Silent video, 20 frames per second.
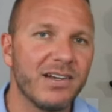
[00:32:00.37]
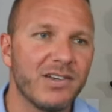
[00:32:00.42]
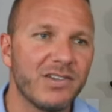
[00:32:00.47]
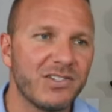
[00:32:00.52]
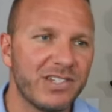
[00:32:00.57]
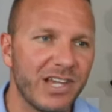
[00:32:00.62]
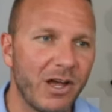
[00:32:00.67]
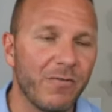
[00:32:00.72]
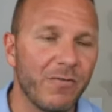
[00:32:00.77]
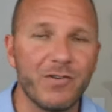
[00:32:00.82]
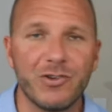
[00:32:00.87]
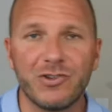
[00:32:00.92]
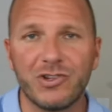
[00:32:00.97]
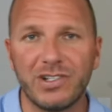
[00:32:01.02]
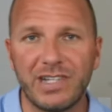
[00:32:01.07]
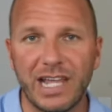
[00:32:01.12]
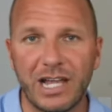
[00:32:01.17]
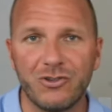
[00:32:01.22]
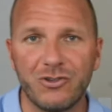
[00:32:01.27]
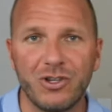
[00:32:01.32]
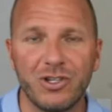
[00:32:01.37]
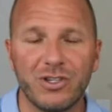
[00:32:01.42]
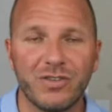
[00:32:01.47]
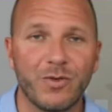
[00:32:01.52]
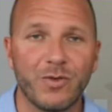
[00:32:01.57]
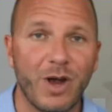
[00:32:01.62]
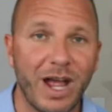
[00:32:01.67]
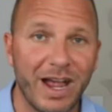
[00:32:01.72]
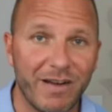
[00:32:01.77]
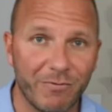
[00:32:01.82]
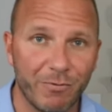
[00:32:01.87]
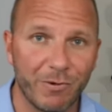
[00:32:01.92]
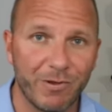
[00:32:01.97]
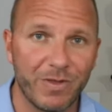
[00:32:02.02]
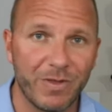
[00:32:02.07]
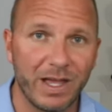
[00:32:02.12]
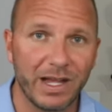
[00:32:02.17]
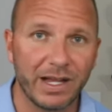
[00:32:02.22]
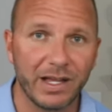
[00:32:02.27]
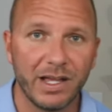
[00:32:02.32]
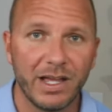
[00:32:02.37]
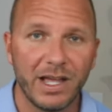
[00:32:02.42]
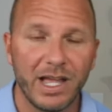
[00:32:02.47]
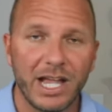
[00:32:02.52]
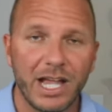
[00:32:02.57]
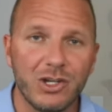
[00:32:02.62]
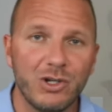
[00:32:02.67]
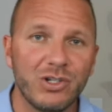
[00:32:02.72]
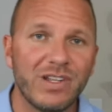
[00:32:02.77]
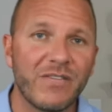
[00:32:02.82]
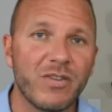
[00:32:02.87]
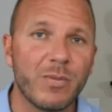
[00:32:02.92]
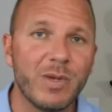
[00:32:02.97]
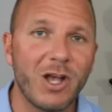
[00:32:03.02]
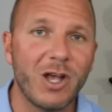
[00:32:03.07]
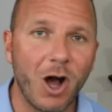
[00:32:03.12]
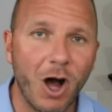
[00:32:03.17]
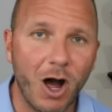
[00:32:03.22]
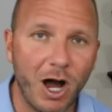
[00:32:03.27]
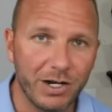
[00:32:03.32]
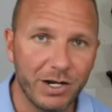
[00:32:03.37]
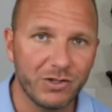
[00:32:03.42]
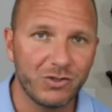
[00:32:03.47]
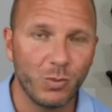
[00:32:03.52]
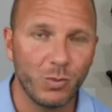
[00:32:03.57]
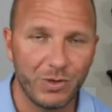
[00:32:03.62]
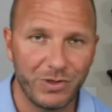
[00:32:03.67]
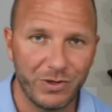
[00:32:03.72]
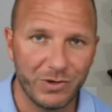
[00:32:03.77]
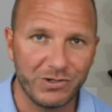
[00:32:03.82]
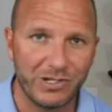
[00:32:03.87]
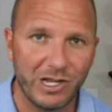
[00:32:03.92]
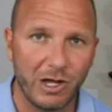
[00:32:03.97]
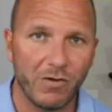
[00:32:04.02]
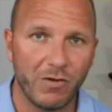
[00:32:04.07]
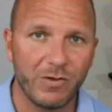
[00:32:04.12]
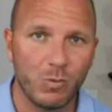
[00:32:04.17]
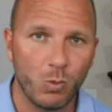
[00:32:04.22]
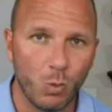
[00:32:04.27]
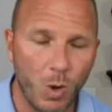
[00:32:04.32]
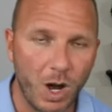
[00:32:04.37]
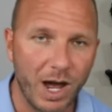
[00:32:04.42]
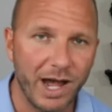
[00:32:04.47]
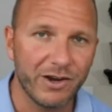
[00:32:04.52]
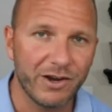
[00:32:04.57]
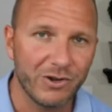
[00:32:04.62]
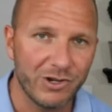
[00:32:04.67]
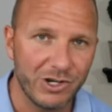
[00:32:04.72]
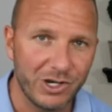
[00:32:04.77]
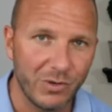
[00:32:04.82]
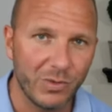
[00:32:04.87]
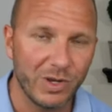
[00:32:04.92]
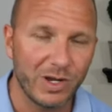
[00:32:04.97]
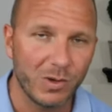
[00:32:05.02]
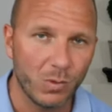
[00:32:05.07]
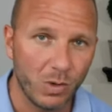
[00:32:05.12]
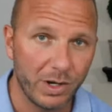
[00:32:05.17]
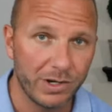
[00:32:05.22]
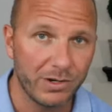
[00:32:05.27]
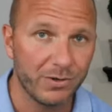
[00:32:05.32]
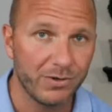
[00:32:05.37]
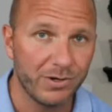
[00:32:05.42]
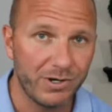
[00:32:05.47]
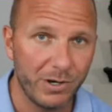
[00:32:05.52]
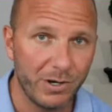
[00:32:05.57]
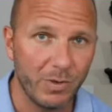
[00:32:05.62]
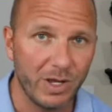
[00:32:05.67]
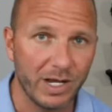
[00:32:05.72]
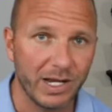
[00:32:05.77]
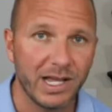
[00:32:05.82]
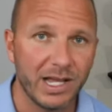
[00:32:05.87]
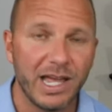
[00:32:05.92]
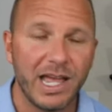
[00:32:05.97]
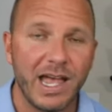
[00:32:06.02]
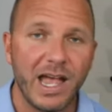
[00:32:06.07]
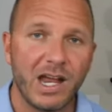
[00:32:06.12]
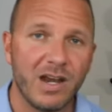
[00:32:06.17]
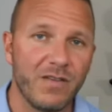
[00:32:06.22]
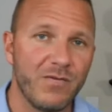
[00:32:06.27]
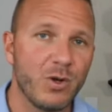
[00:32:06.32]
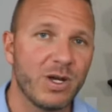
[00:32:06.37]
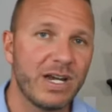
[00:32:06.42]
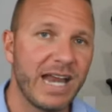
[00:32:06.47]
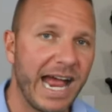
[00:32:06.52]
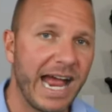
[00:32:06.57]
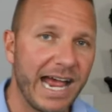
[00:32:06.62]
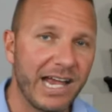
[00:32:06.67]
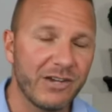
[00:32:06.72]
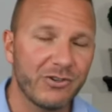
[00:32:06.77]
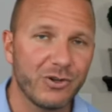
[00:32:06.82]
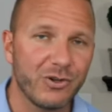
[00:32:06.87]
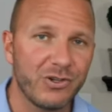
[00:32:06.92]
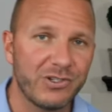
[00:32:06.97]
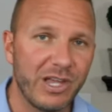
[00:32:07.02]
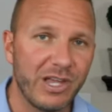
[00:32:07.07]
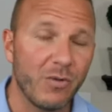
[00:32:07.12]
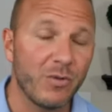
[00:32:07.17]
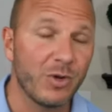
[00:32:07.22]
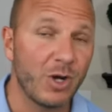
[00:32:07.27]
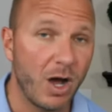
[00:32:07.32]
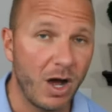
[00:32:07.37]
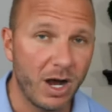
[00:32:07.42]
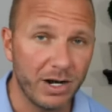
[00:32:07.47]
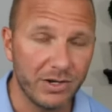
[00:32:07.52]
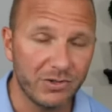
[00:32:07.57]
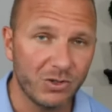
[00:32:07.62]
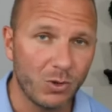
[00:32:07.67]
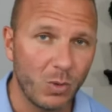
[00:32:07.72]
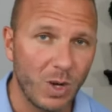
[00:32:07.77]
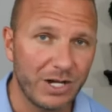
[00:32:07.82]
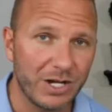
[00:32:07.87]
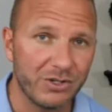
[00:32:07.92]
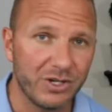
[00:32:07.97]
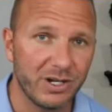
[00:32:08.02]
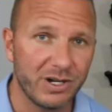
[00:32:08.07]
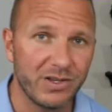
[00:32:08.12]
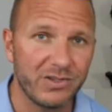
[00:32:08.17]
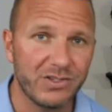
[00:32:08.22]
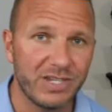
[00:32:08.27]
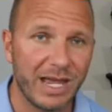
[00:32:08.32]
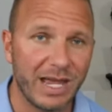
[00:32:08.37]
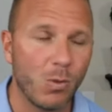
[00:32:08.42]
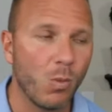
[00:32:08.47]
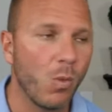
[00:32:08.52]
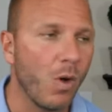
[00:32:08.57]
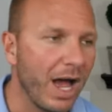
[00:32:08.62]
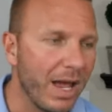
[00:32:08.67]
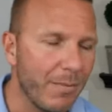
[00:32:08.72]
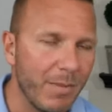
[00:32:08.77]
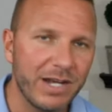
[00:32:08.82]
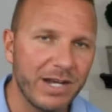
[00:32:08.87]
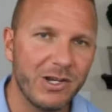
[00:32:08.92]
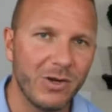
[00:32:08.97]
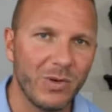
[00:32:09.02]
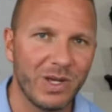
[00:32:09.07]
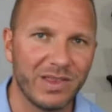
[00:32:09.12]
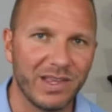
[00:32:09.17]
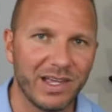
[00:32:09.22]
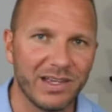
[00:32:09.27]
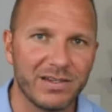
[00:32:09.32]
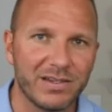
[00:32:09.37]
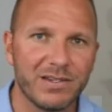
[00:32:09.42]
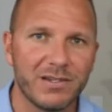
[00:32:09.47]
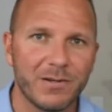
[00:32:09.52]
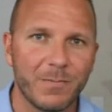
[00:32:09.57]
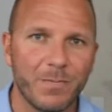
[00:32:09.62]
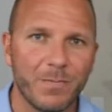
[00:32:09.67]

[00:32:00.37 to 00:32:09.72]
selfish intentions for everything. You just have to be honest with yourself and why you're doing what you're doing. And if you can ask yourself an honest question and say, why am I doing this?